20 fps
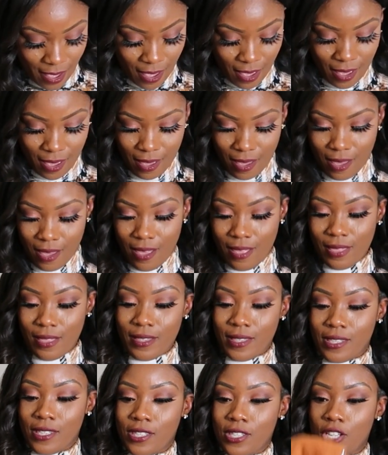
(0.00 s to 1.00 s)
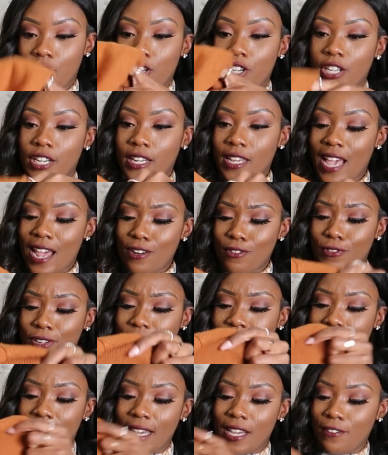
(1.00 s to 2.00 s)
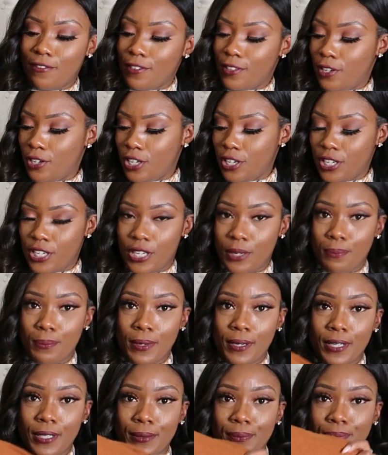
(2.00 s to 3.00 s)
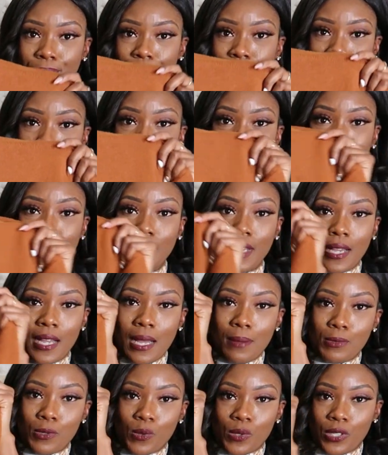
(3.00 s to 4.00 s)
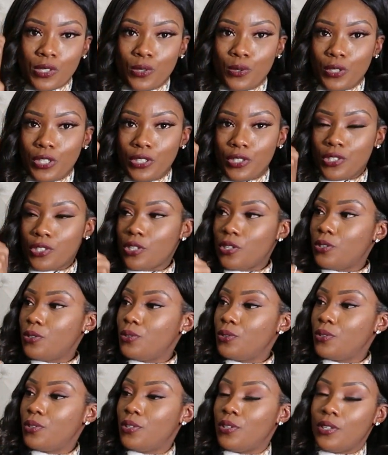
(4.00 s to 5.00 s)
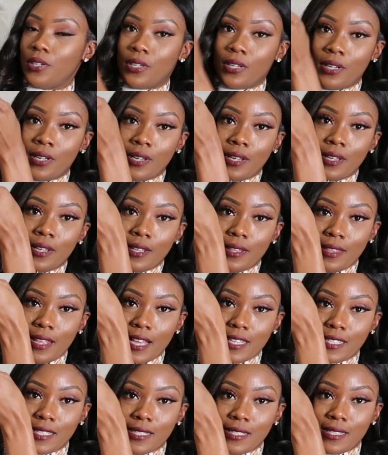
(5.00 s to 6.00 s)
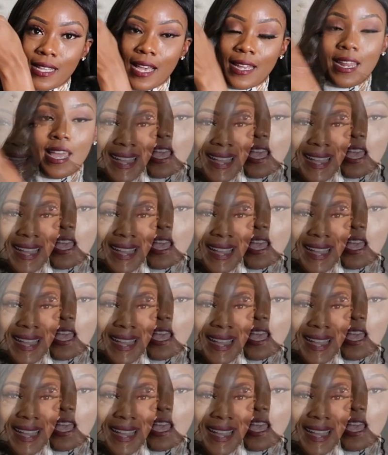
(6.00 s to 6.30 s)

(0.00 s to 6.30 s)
And this is the hoodie. I don't really care for the hoodie, but it comes with a hoodie, so that's that.